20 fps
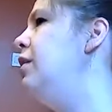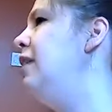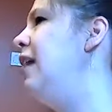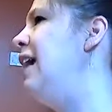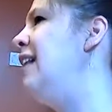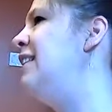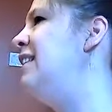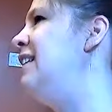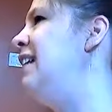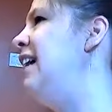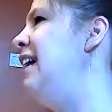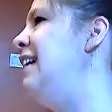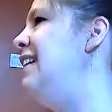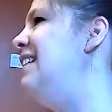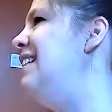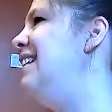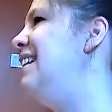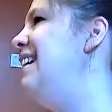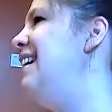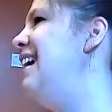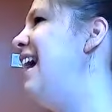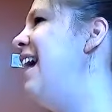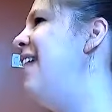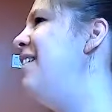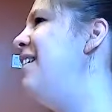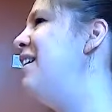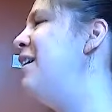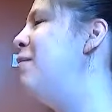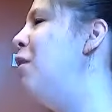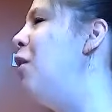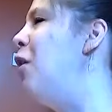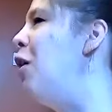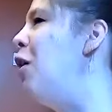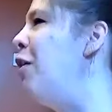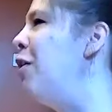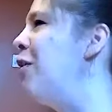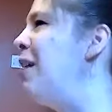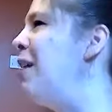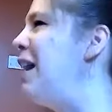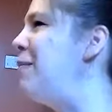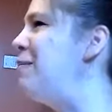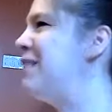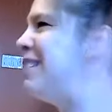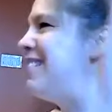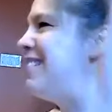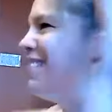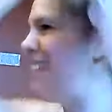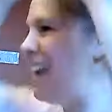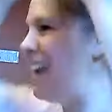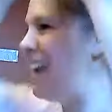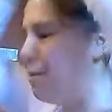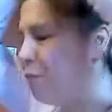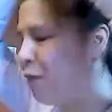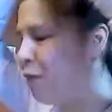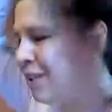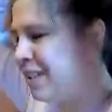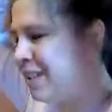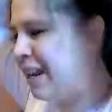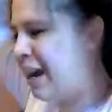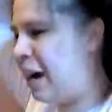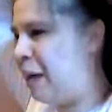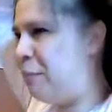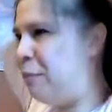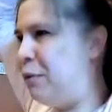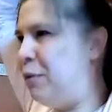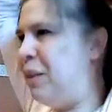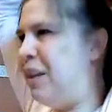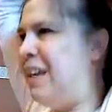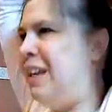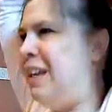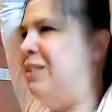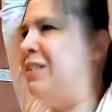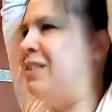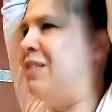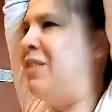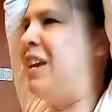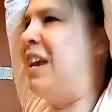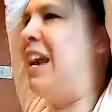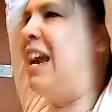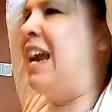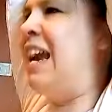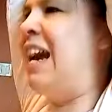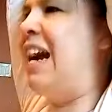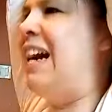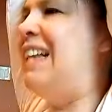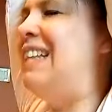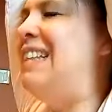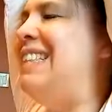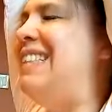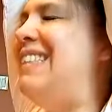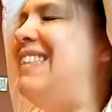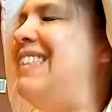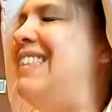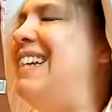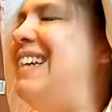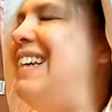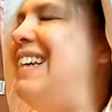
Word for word: That's it. And then come all the way up to stand, pressing up through the heels of the hands.